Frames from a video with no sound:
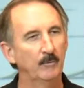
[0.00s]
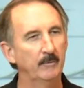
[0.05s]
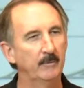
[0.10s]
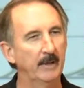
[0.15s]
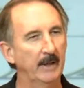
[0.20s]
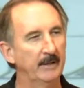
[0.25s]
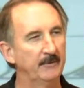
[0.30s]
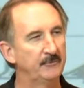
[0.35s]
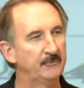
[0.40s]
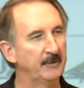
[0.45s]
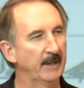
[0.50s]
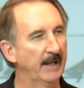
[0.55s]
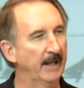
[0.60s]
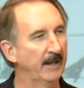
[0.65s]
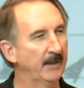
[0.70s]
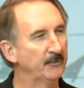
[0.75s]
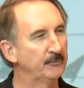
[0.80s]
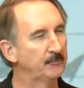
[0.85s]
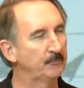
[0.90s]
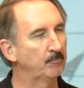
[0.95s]
that
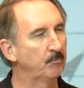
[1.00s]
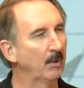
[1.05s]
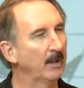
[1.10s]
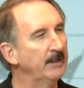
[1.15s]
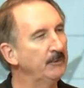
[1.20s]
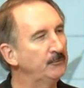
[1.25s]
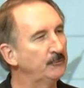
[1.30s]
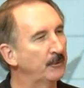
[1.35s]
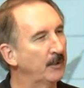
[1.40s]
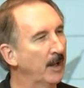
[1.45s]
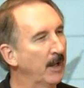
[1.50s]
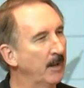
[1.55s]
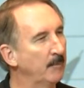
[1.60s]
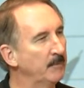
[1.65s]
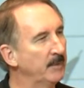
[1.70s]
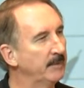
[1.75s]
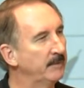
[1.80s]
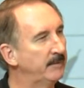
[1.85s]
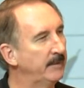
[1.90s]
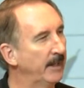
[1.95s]
says, Please come
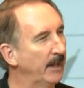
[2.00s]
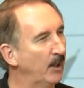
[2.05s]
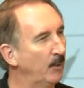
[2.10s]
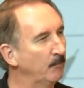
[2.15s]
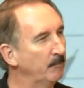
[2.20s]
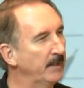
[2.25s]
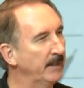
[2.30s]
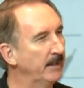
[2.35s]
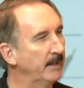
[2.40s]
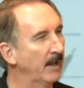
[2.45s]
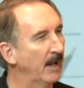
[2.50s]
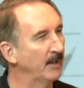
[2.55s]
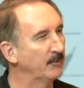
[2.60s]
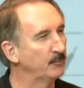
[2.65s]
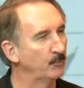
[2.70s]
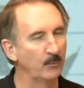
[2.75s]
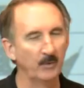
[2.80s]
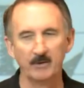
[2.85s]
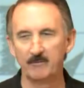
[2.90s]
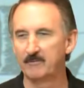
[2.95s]
and tell me
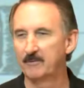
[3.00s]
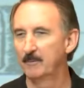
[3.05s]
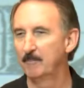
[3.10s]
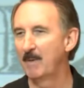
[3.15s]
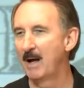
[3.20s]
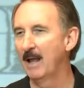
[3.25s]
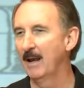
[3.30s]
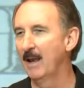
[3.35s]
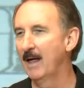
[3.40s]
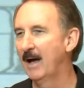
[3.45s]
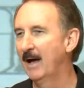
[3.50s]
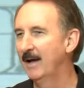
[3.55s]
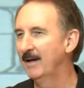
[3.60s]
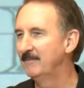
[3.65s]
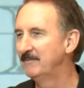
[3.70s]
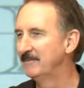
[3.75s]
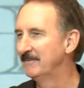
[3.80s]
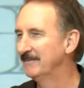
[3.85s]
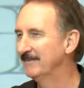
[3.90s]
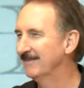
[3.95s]
God's will for my
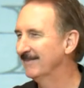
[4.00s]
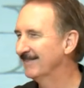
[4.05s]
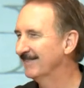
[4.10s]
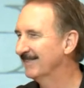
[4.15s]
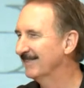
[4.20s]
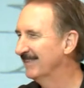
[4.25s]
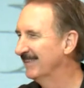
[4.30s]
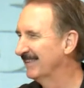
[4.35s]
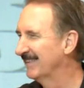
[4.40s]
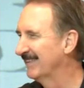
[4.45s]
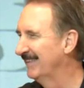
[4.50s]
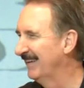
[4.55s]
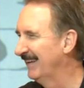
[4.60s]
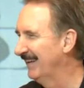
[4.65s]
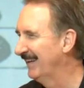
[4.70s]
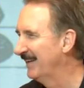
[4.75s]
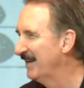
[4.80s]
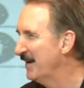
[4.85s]
life.